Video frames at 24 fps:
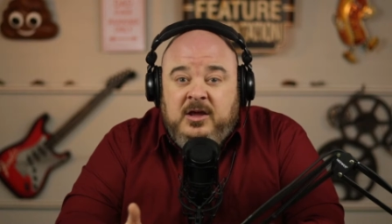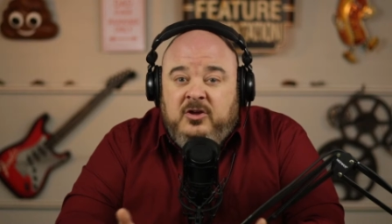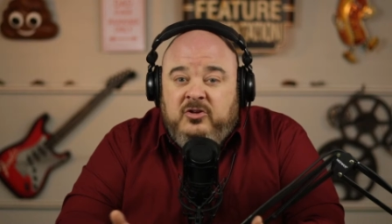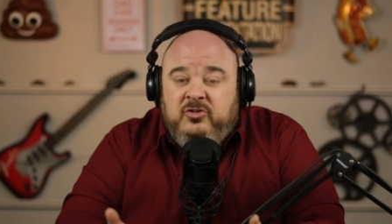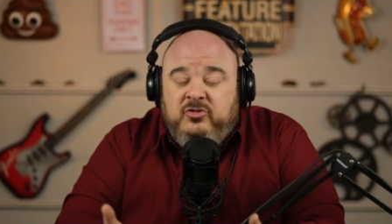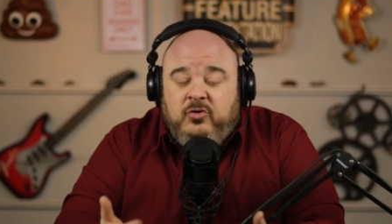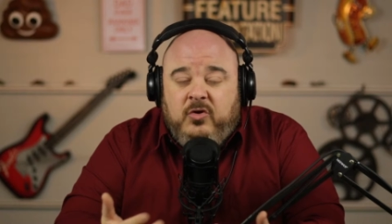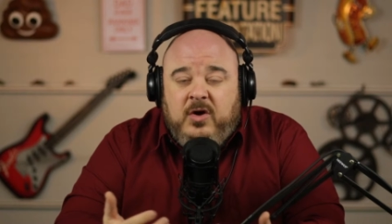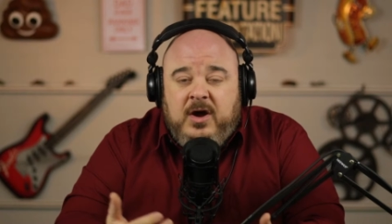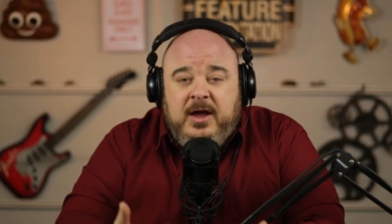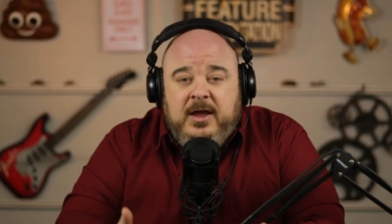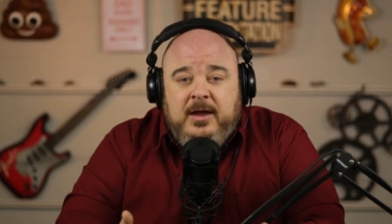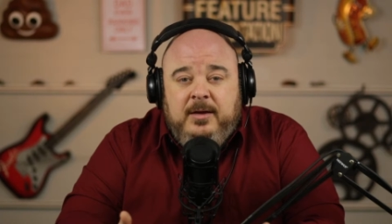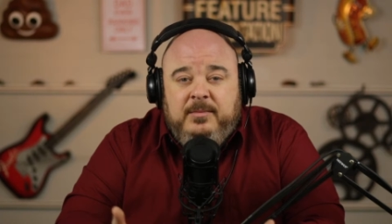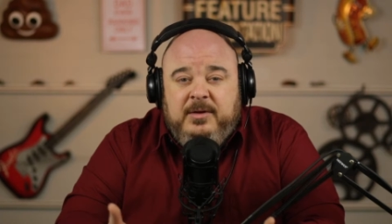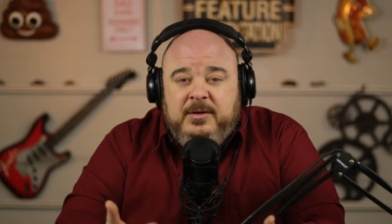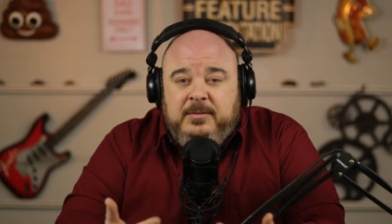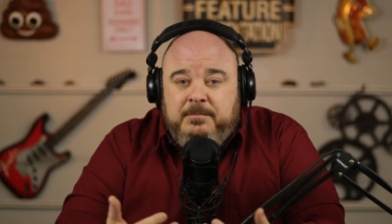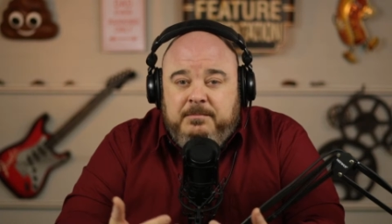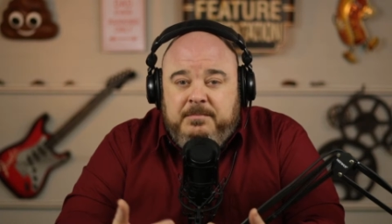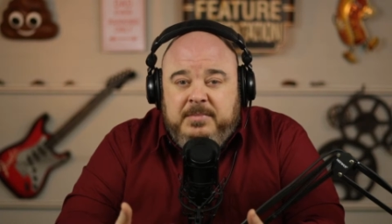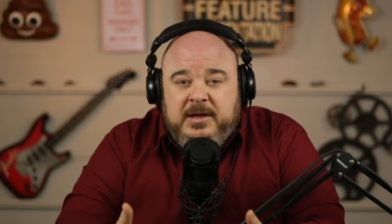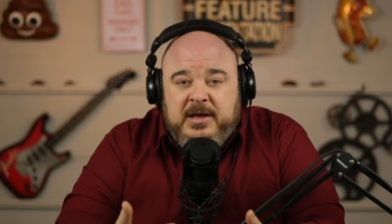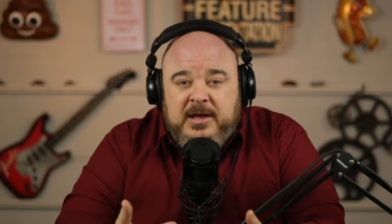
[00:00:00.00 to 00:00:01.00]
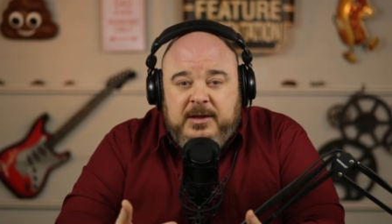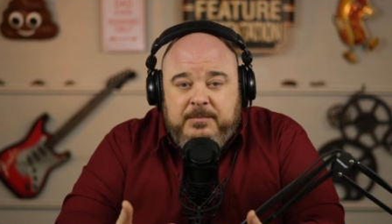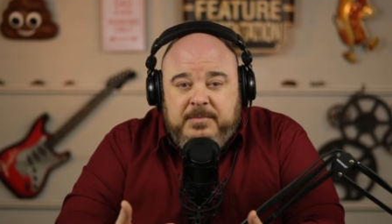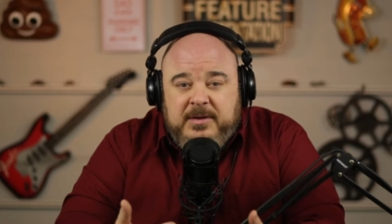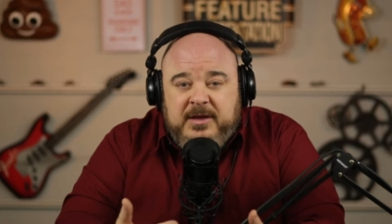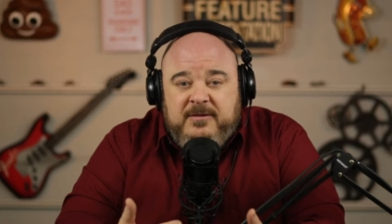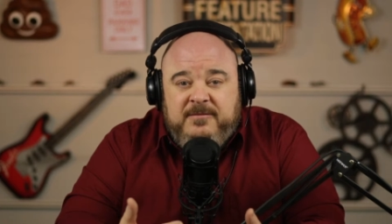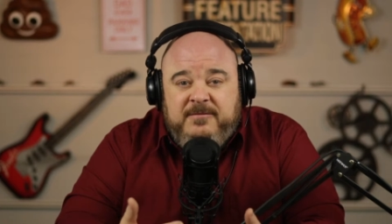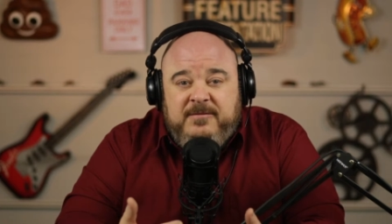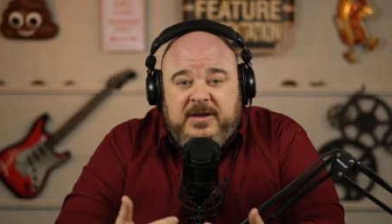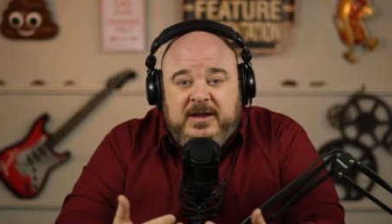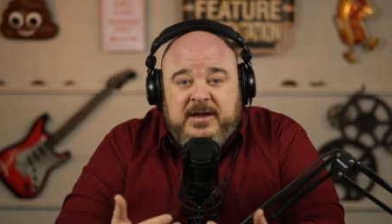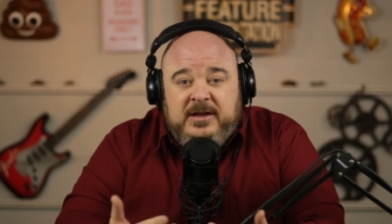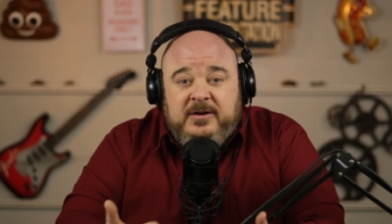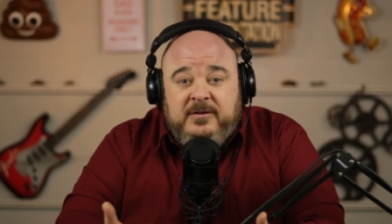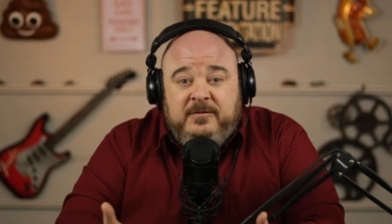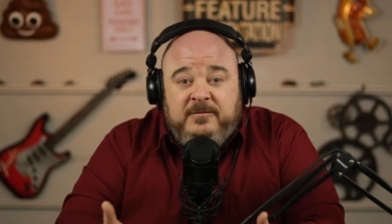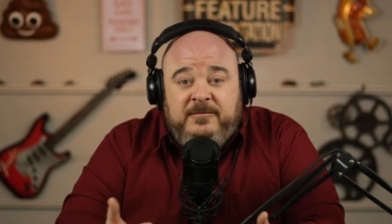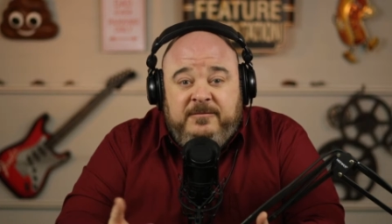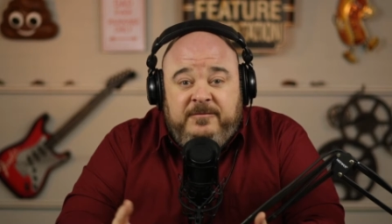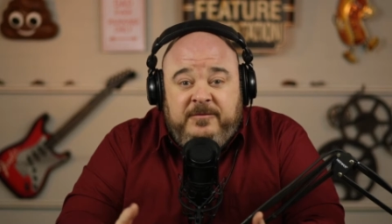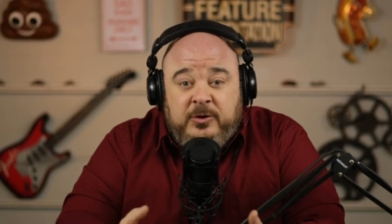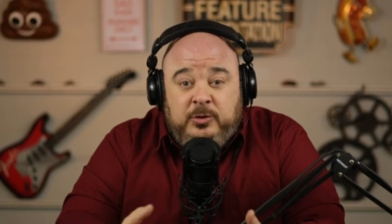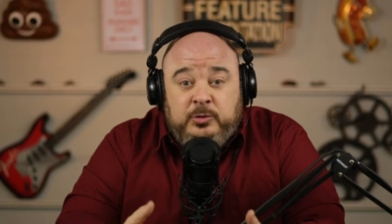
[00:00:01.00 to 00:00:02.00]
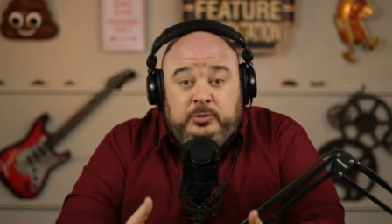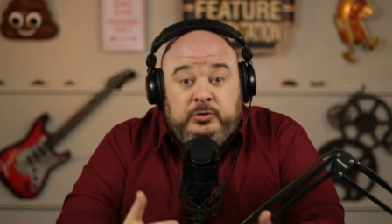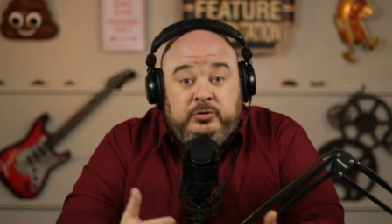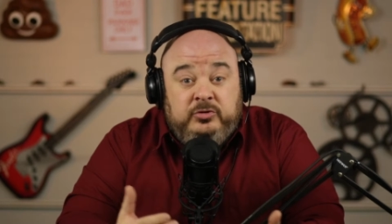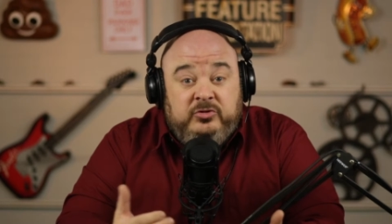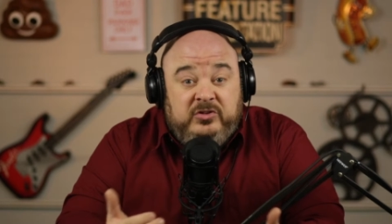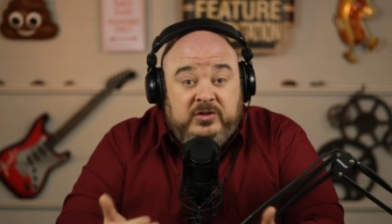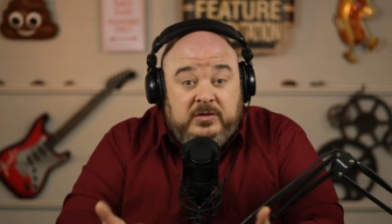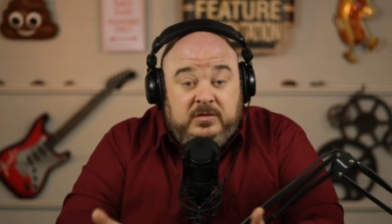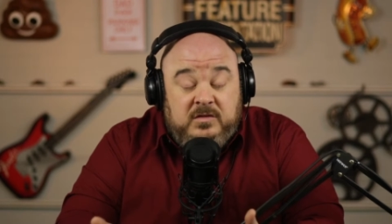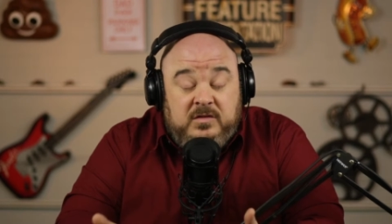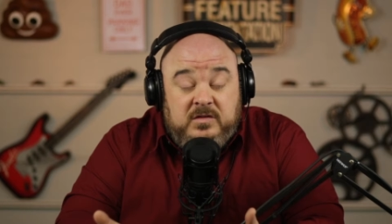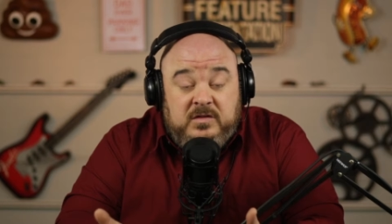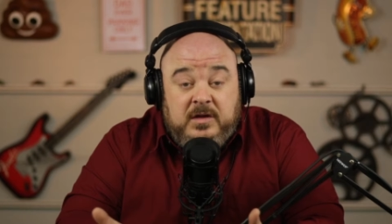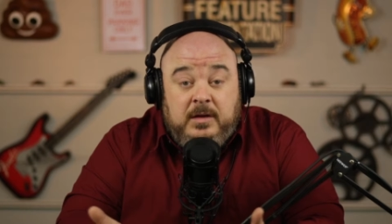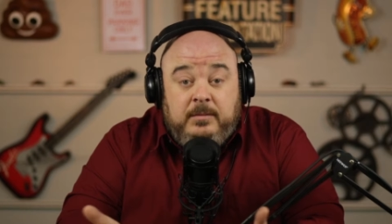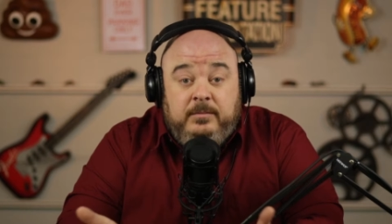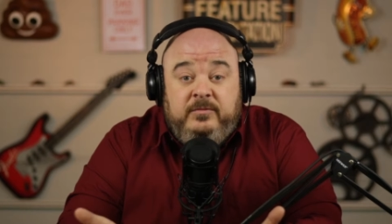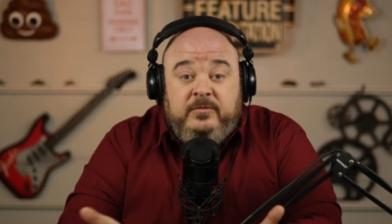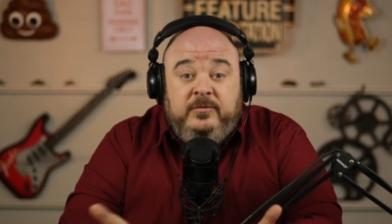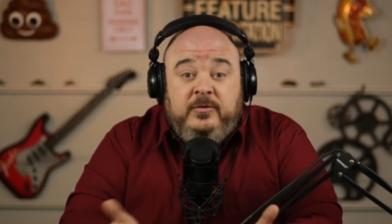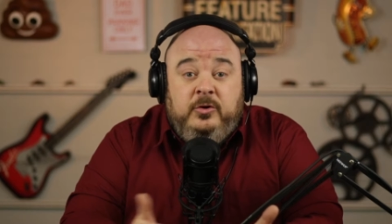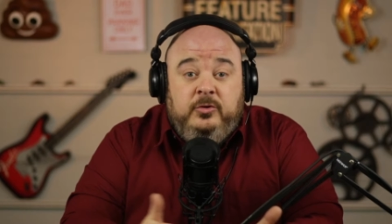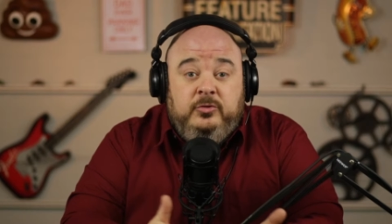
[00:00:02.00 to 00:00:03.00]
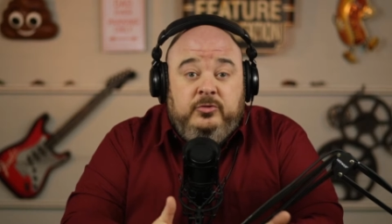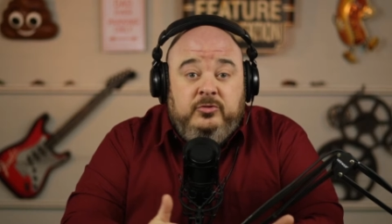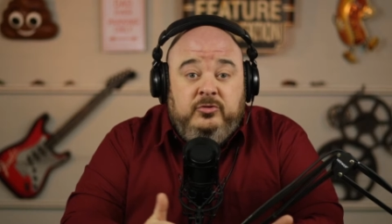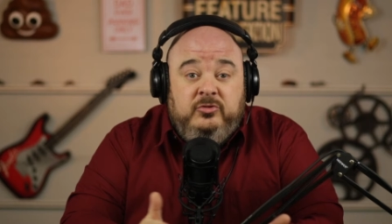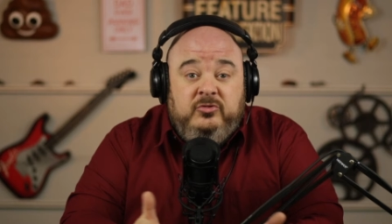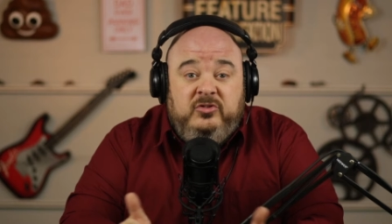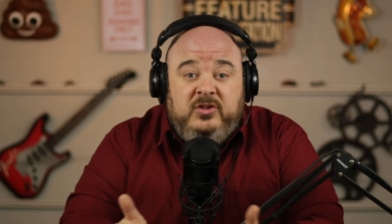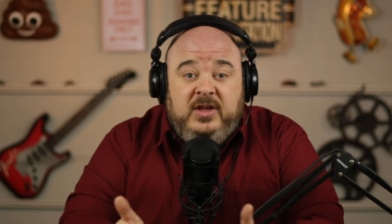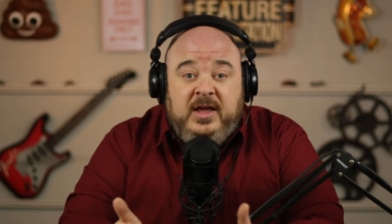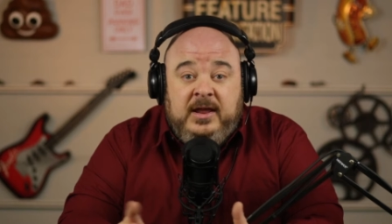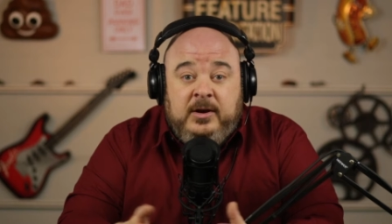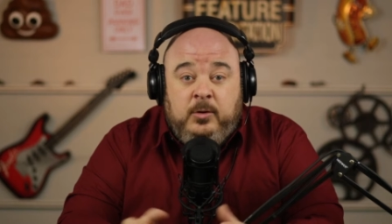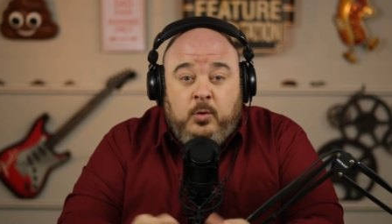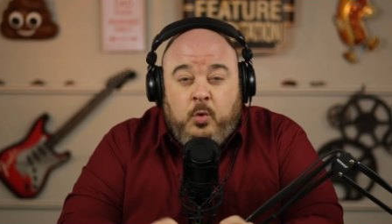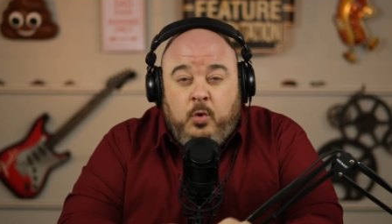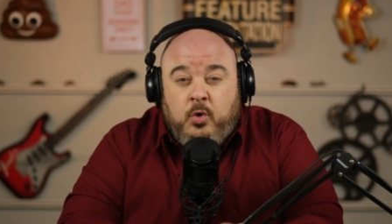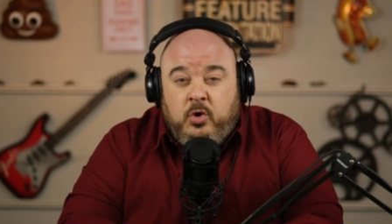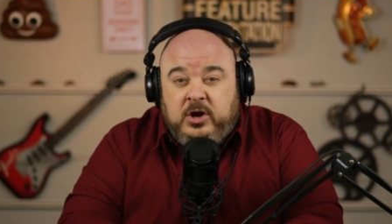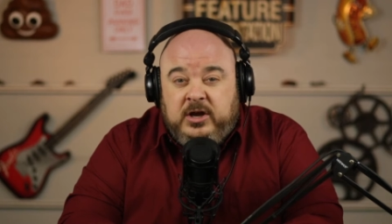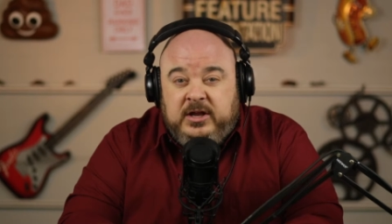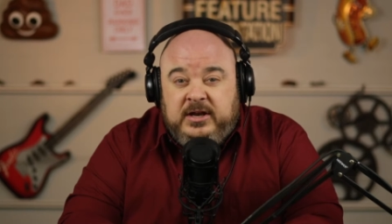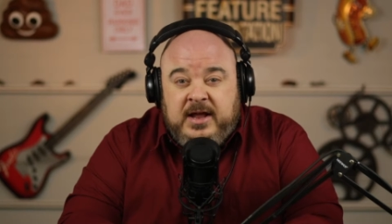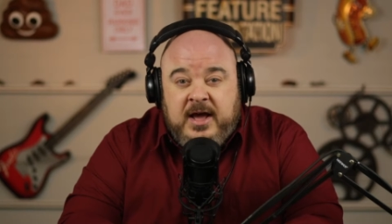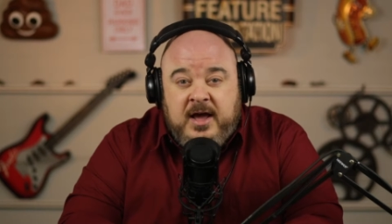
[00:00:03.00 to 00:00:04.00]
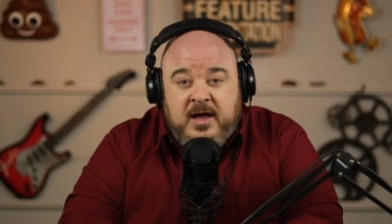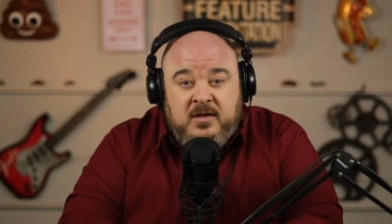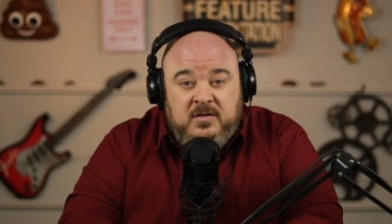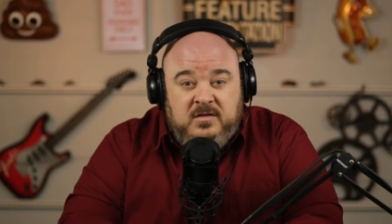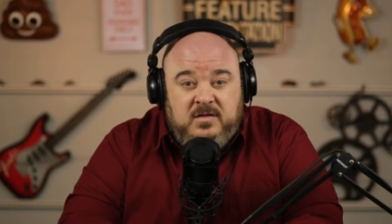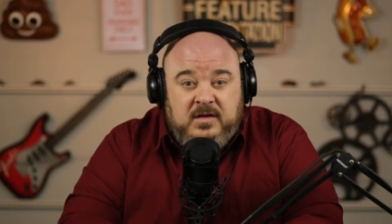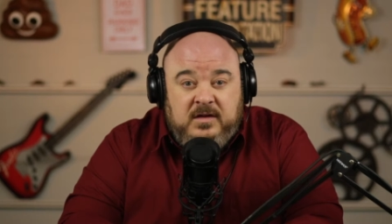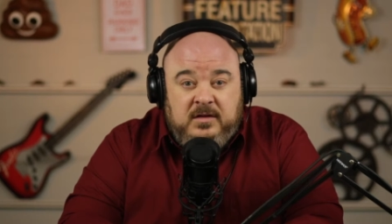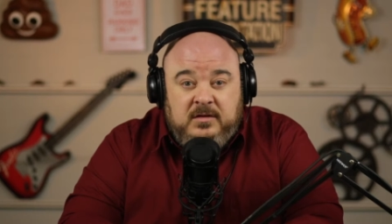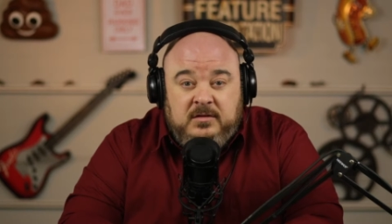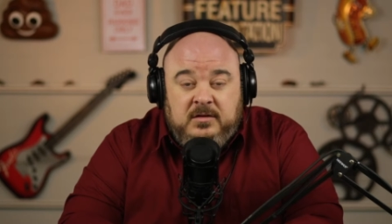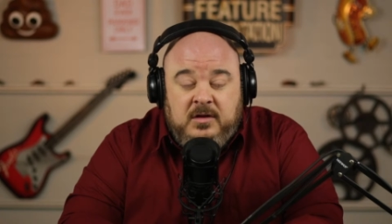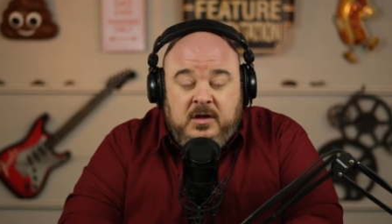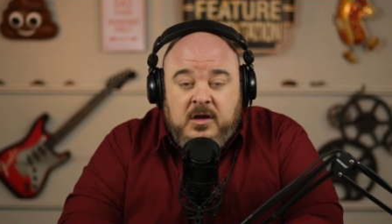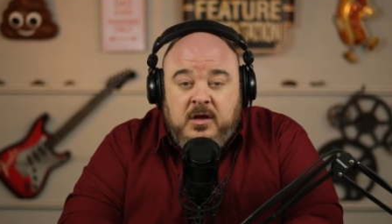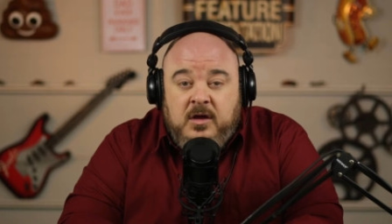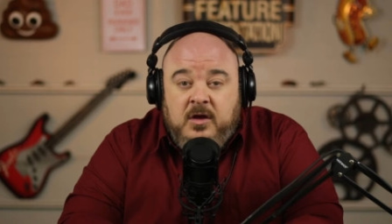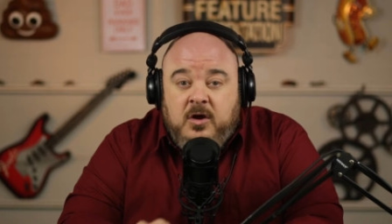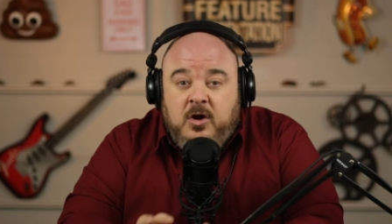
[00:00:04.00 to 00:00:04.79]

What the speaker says: So I am a big fan of folders and subfolders and organizing